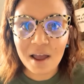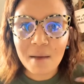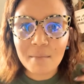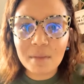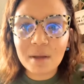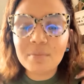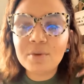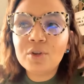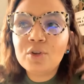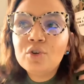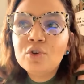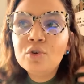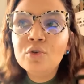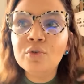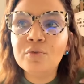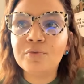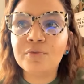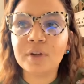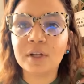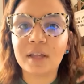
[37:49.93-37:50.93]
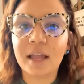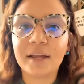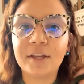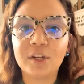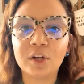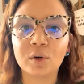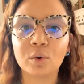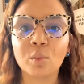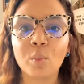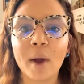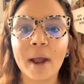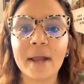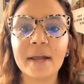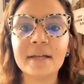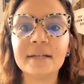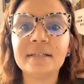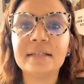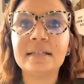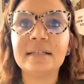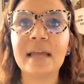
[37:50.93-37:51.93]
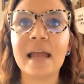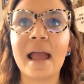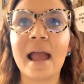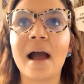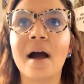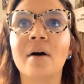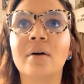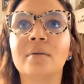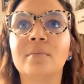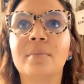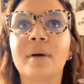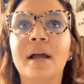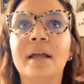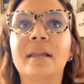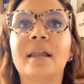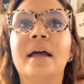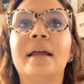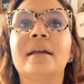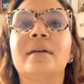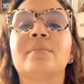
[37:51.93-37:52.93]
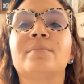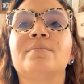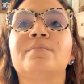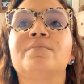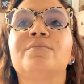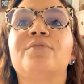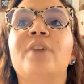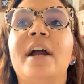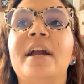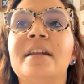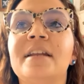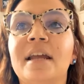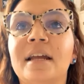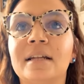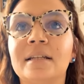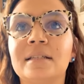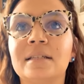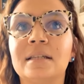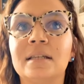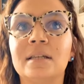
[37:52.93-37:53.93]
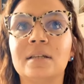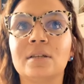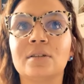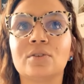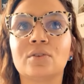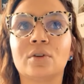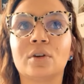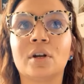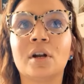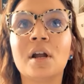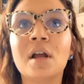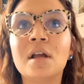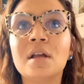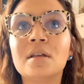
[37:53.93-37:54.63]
Maybe you feel like you're weighed down by like finances or